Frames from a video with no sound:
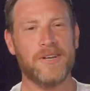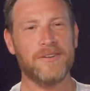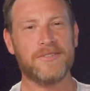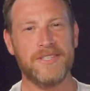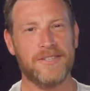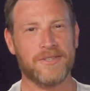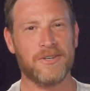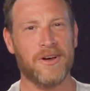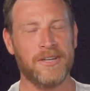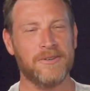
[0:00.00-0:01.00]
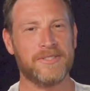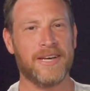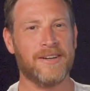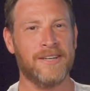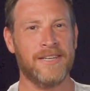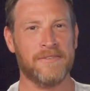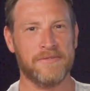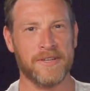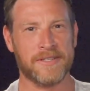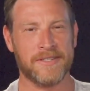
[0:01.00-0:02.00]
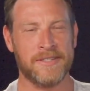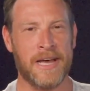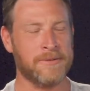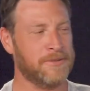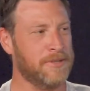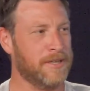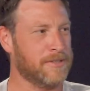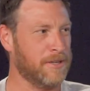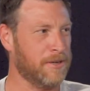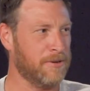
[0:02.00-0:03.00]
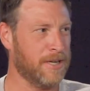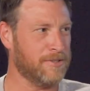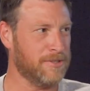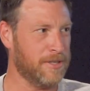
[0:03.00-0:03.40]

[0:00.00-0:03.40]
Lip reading: go see the show, I know it's out on Netflix now, so you guys can go catch it there.